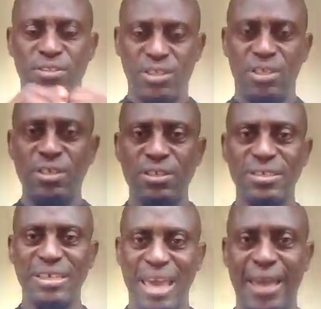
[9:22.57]
till
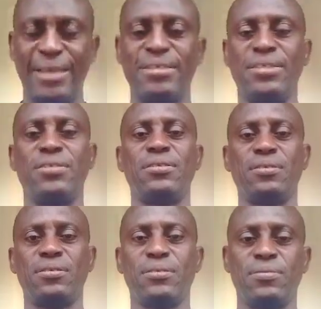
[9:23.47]
the end.
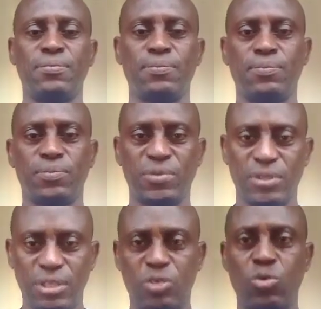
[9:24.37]

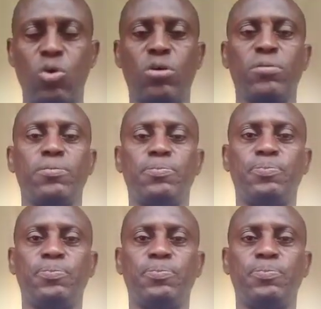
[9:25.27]
Let's go on.